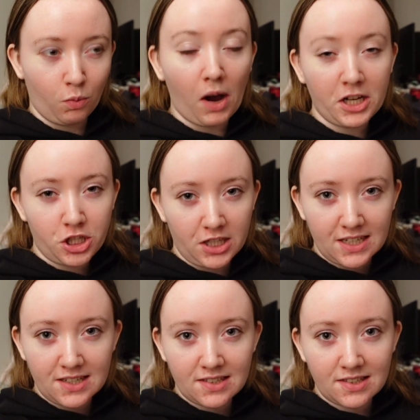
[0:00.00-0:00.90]
why she
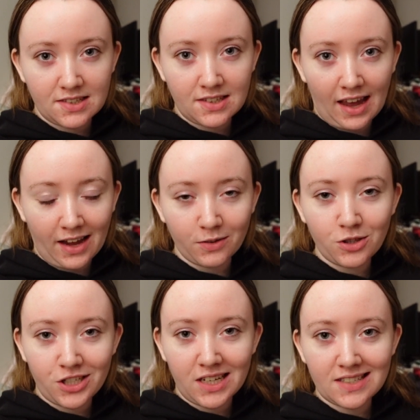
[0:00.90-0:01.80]
is how
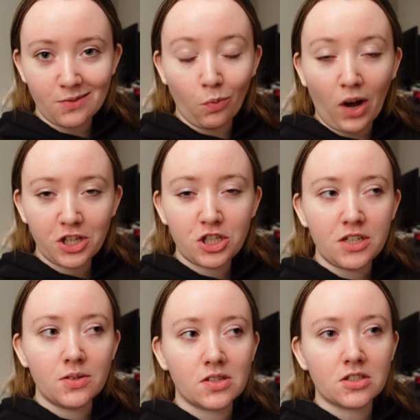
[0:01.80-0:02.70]
she is and why she
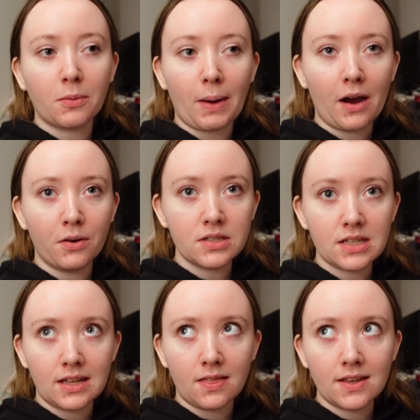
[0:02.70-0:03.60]
uses her powers
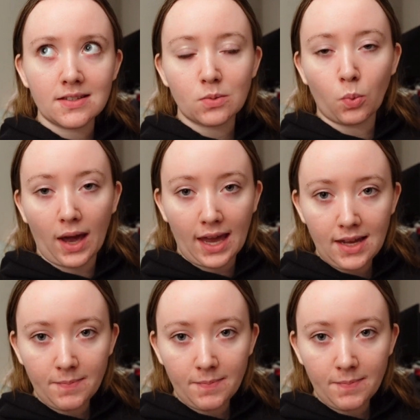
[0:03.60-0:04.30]
in this way.